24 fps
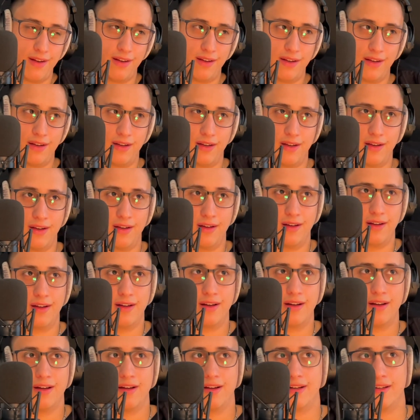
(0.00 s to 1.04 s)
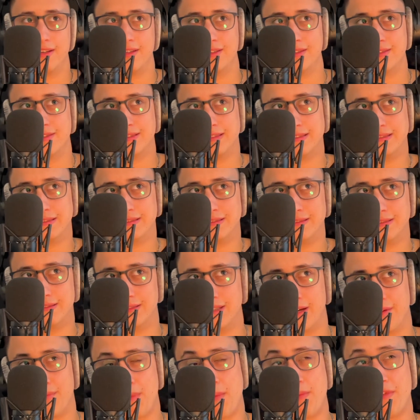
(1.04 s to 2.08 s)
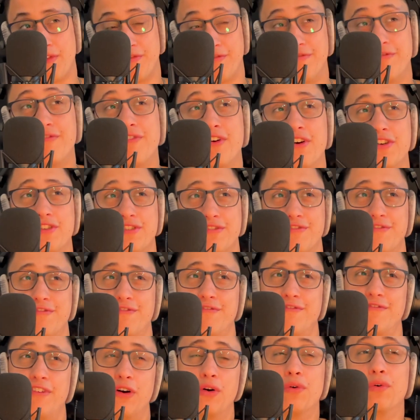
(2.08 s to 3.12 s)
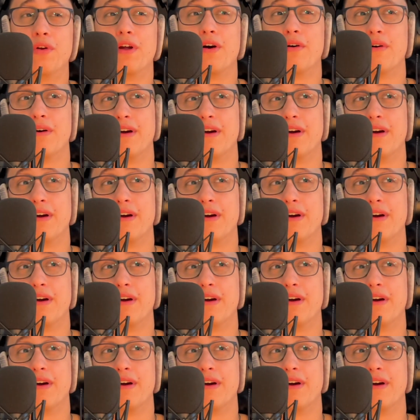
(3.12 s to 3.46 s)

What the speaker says: I remember the first photo I